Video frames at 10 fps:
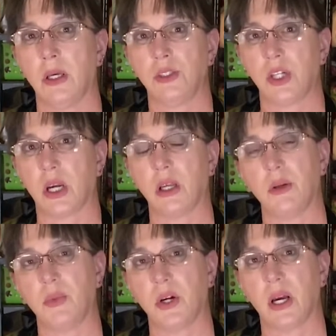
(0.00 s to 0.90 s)
Check on
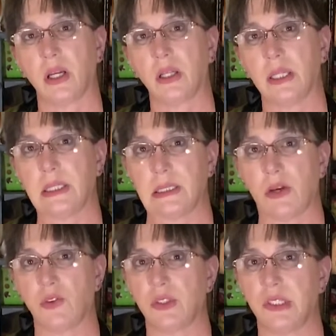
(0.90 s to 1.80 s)
them periodically until
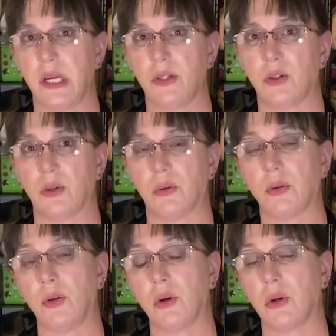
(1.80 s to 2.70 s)
they're tender.
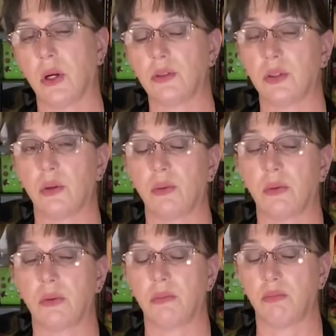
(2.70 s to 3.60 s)
You can also
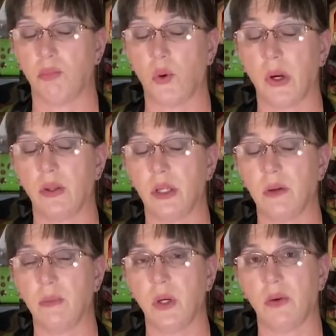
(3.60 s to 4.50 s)
boil
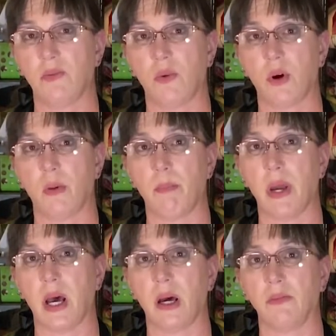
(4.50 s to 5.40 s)
them for
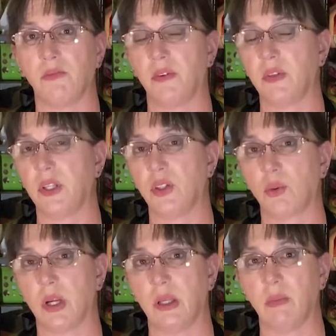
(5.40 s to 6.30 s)
about 15 to
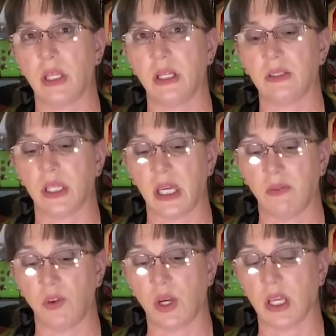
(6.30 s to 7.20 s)
20 minutes. Again,
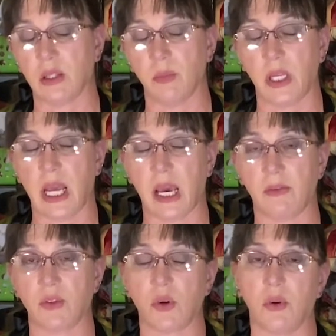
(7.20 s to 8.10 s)
if you cut them in
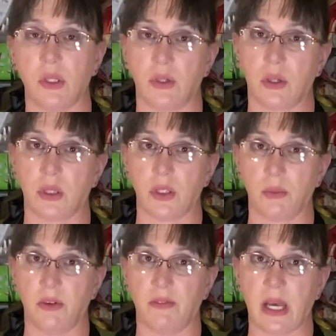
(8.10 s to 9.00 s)
half, they're going to cook a little
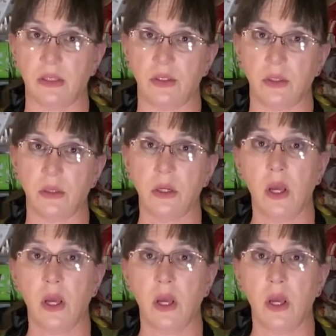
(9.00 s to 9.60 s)
bit faster.